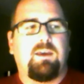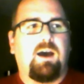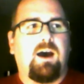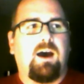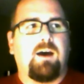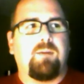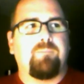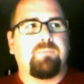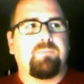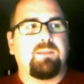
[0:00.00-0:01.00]

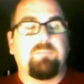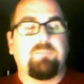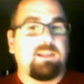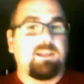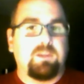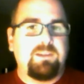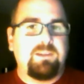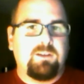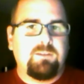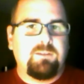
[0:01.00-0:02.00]
um, but a little bit
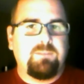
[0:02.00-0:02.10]
taller.